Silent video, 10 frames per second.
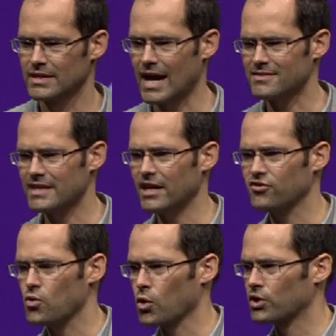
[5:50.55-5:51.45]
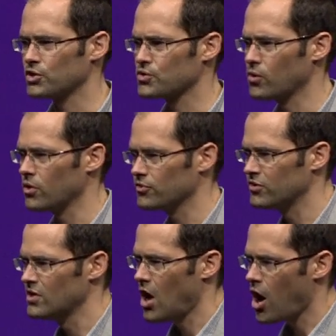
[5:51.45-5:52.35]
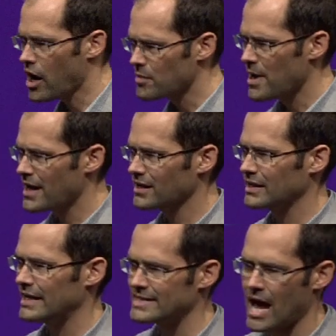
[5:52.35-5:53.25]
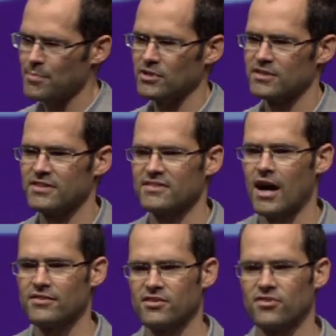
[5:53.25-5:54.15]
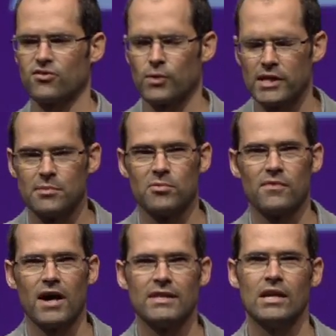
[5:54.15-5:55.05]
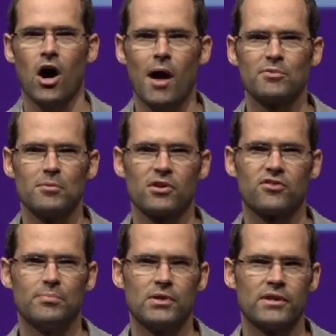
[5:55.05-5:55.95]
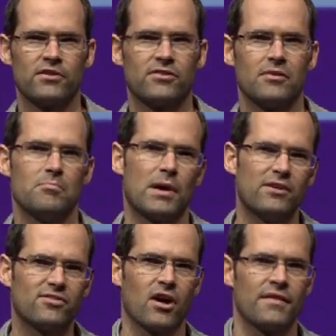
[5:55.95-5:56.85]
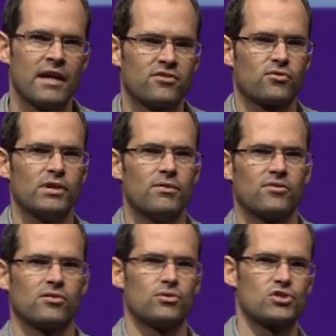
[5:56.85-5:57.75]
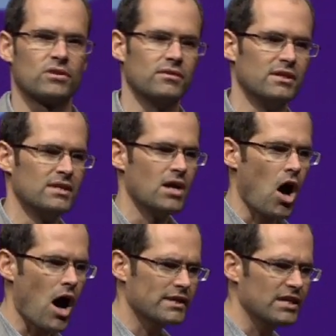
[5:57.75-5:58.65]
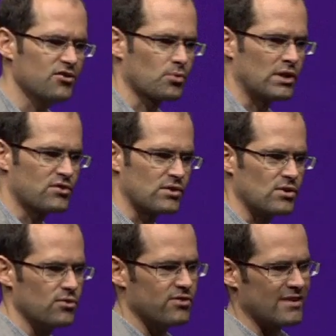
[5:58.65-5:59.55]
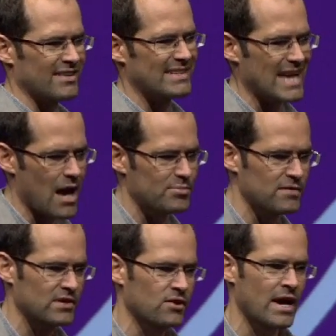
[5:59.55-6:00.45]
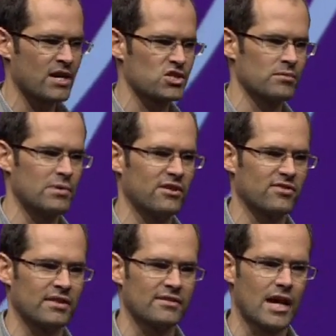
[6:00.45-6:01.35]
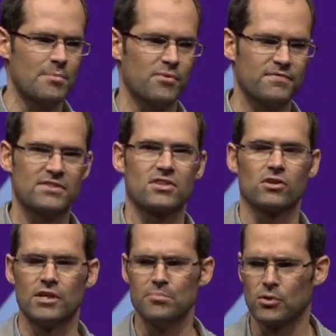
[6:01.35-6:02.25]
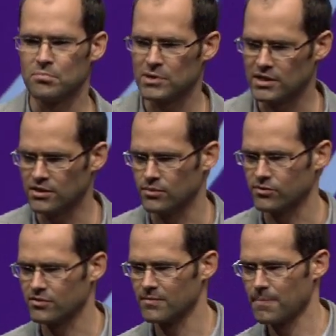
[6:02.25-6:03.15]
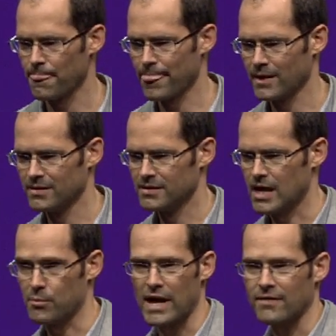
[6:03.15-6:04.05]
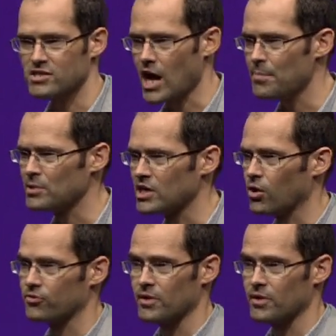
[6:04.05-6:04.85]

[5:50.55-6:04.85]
Cascade's core controls automatically adapted to the size of the screen to provide the optimal experience based on that screen resolution. Hotkeys were introduced as an adaptive interaction based on the type of physical input being used. And we have Type and Go,